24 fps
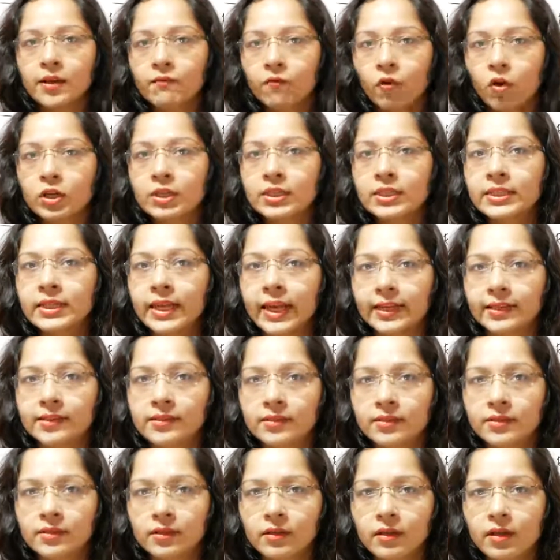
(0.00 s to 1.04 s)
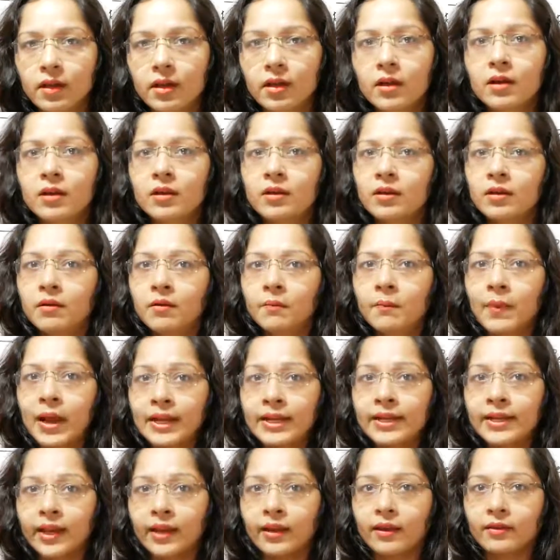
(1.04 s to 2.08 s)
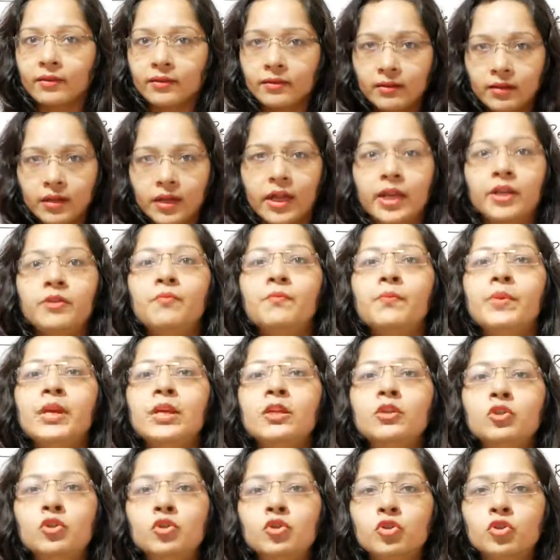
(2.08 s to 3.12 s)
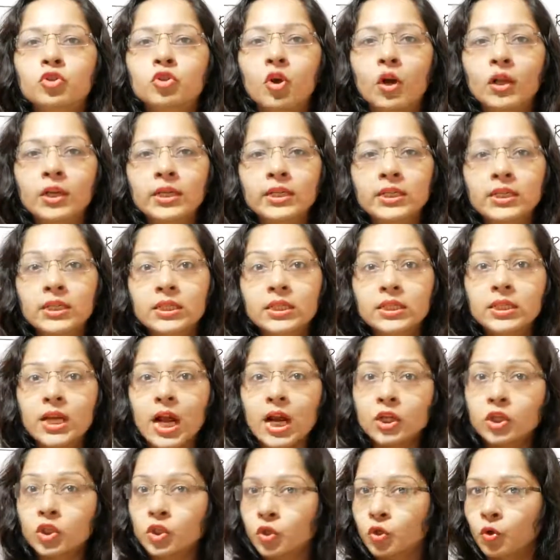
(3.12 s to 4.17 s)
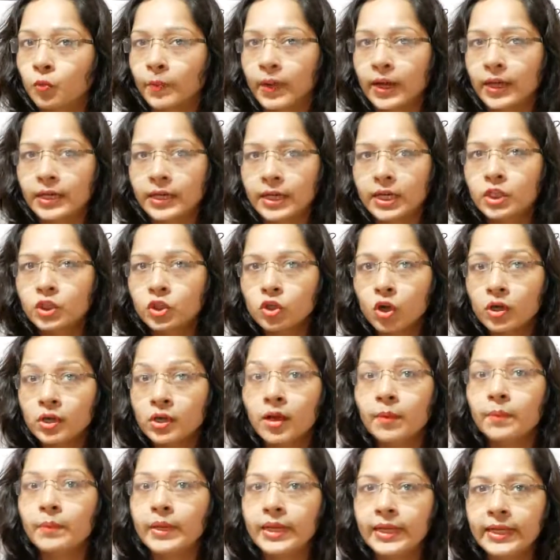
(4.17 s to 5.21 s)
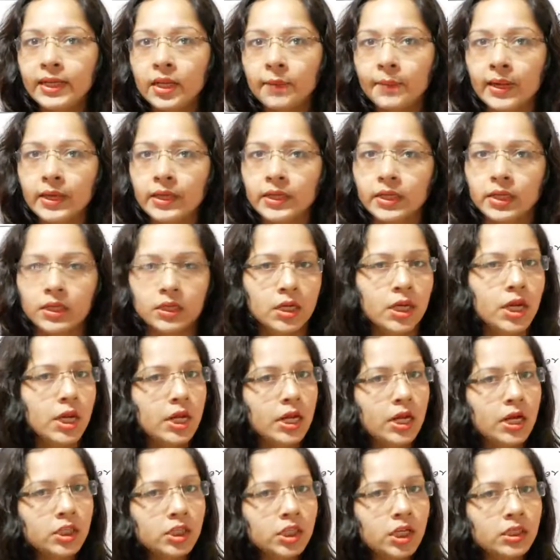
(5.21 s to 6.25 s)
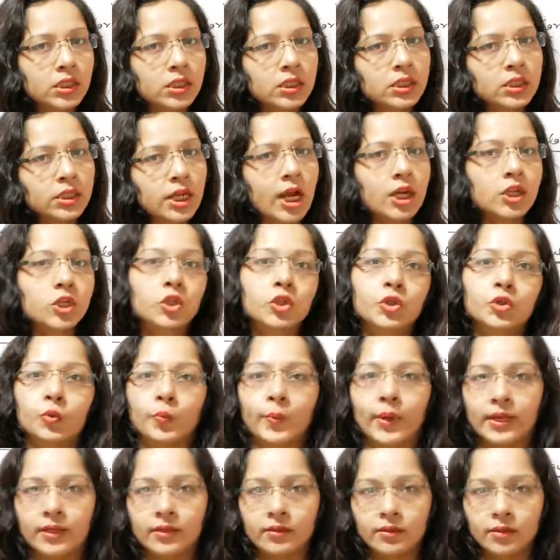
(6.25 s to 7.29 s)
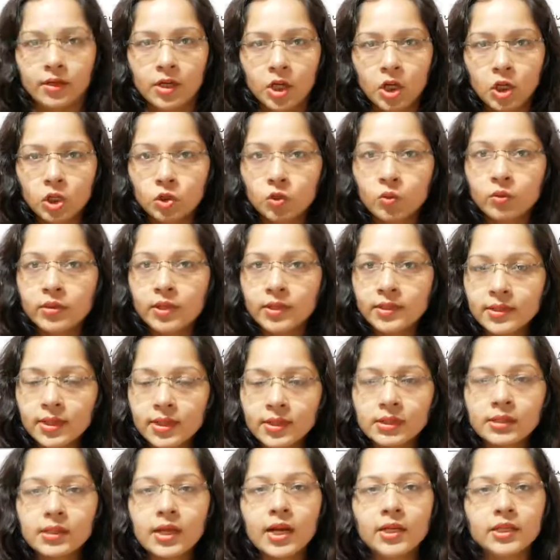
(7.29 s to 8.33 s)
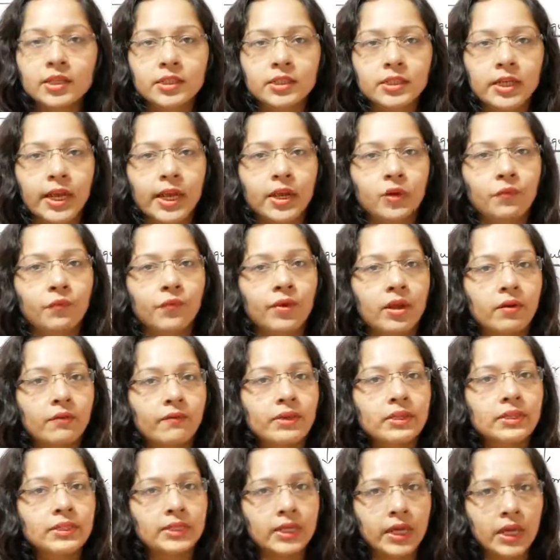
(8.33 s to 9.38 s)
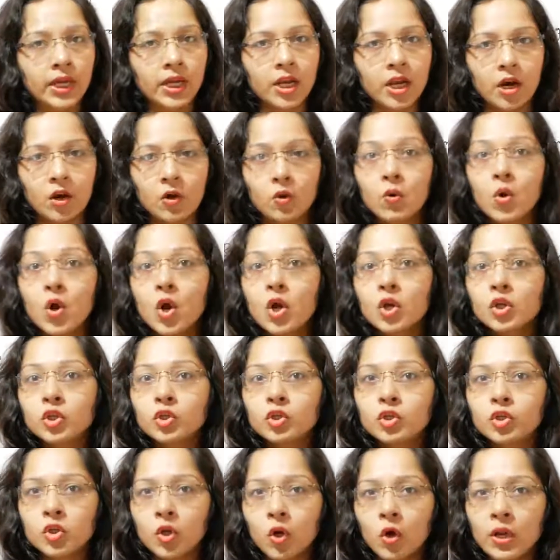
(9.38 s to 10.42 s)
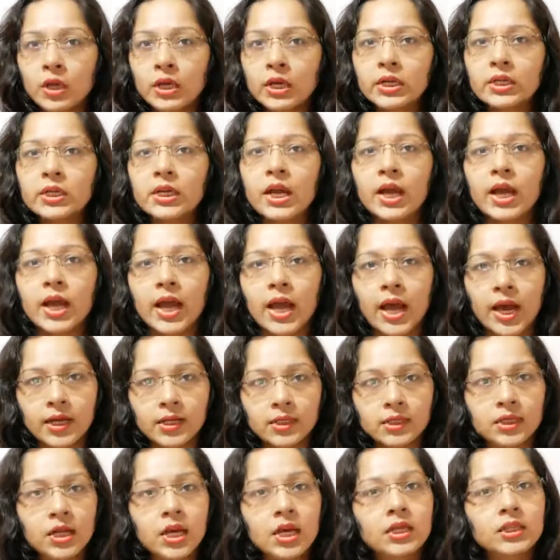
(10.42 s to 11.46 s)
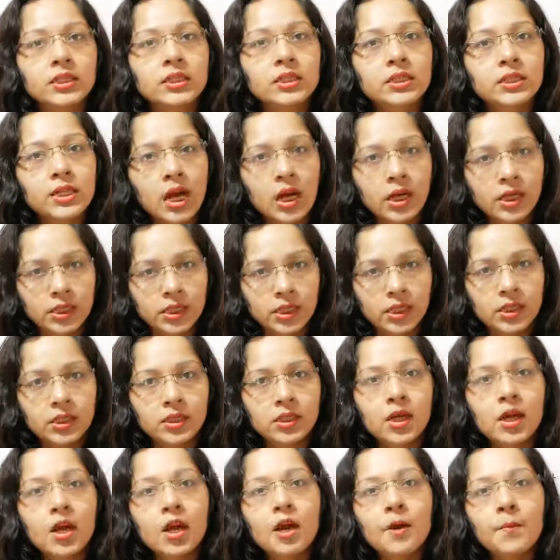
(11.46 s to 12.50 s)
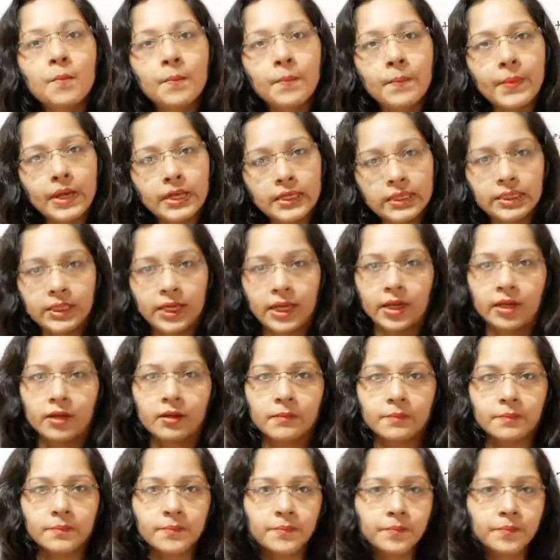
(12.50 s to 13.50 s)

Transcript: Then what's next? Melting. It means solid starts to melt. It's not completely melted. It just starts to melt. So this is that state where we say now solid has started melting.